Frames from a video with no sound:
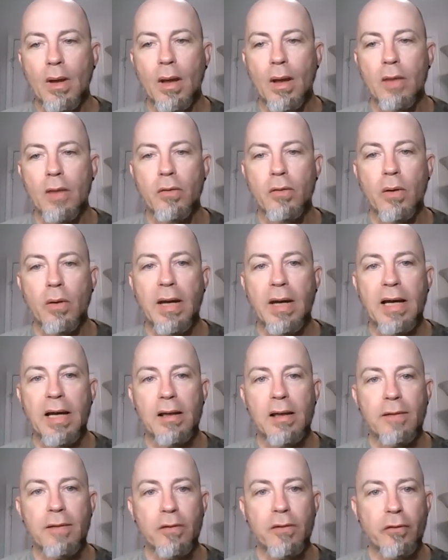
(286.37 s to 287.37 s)
So I had
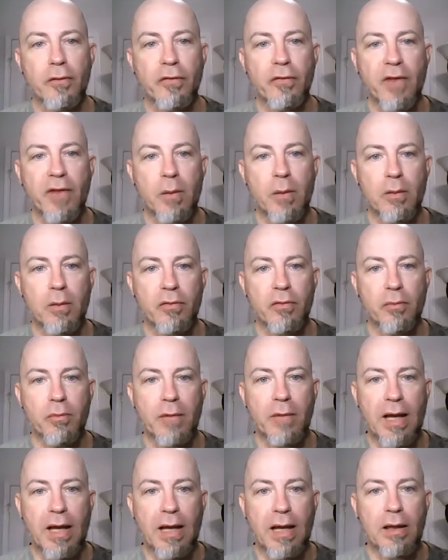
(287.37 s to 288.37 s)
leftover fabric
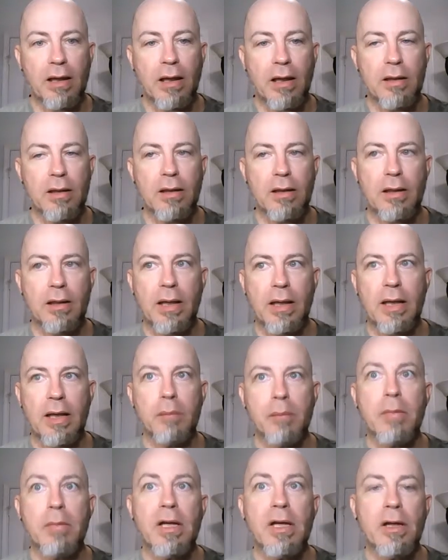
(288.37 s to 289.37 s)
from that. I did a
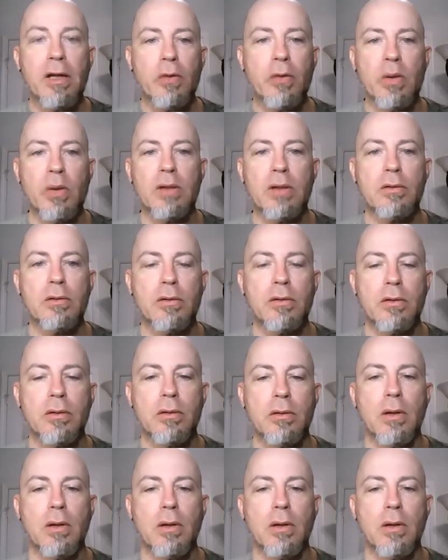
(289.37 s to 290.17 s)
mini quilt